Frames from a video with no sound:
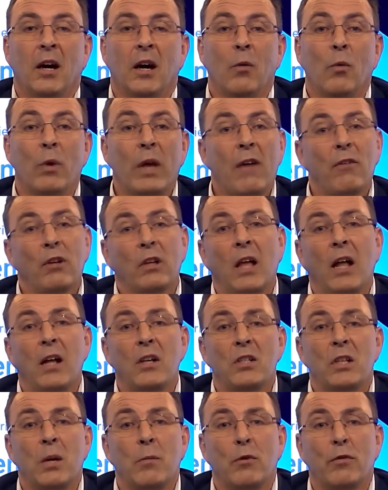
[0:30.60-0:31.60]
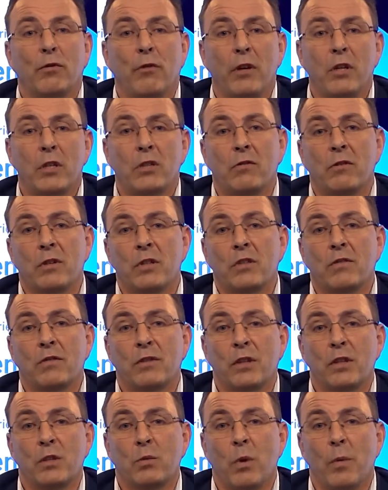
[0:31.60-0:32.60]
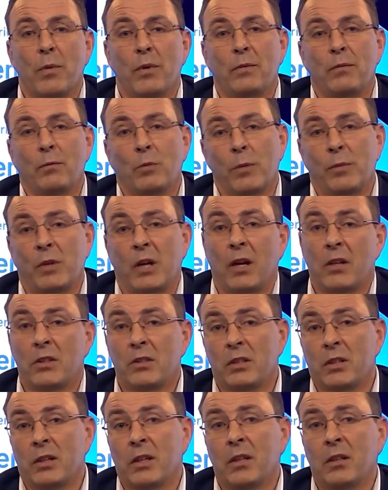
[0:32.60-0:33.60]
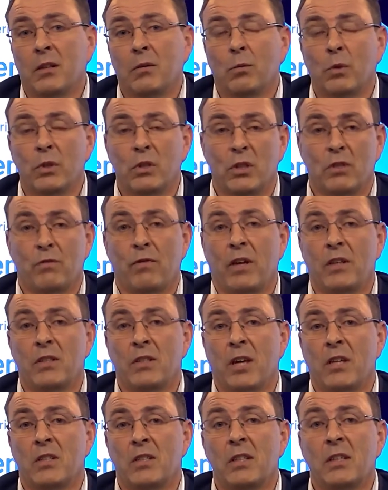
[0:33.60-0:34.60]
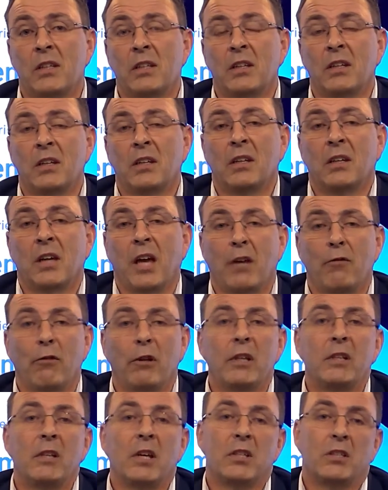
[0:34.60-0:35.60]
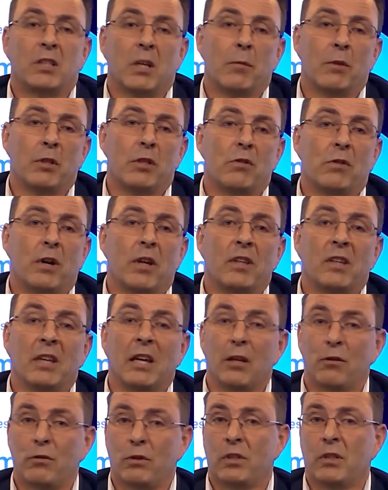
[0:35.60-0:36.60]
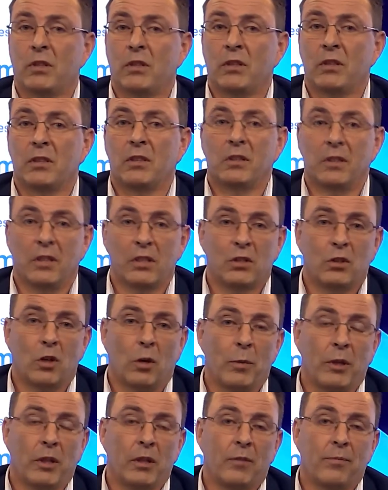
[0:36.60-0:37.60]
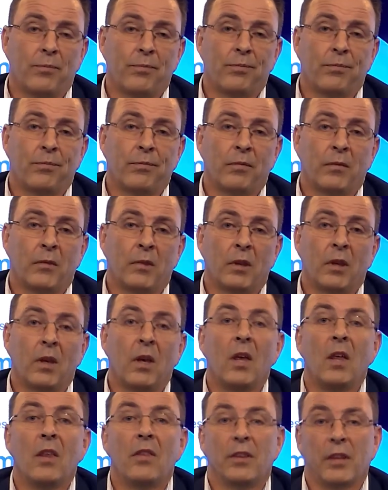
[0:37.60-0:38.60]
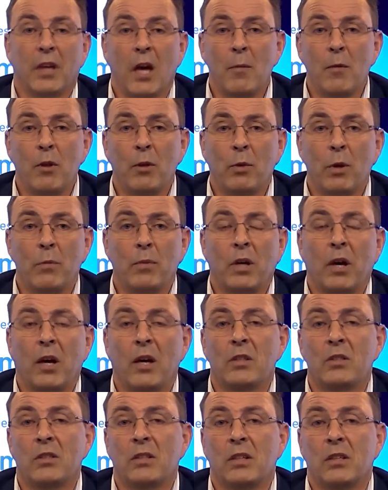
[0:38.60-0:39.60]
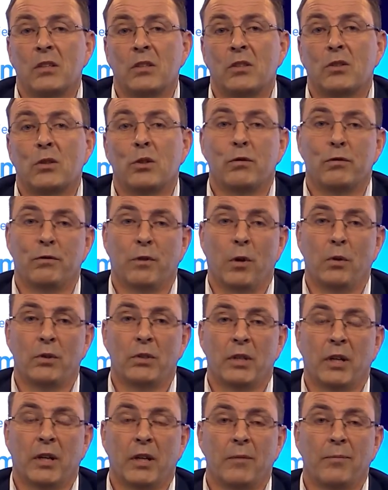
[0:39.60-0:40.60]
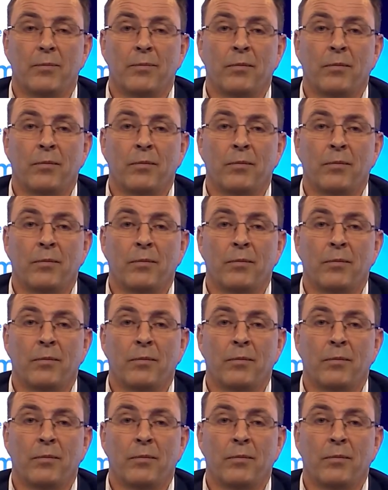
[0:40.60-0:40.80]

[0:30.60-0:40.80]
We have a large number of registrants for this webcast today, which is fantastic and really does demonstrate the interest in this topic. The aim of the webcast is twofold today.